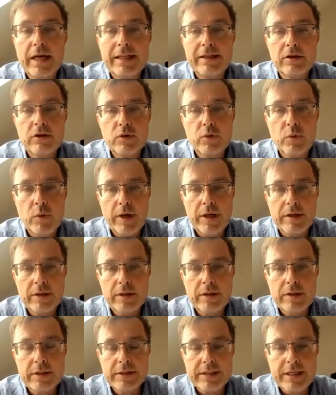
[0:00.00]

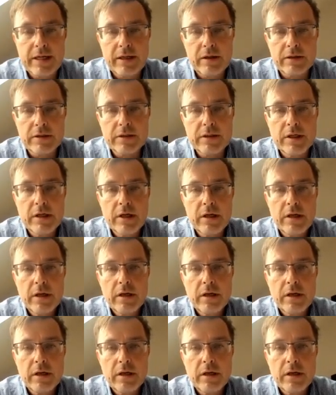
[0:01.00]
end-to-end cells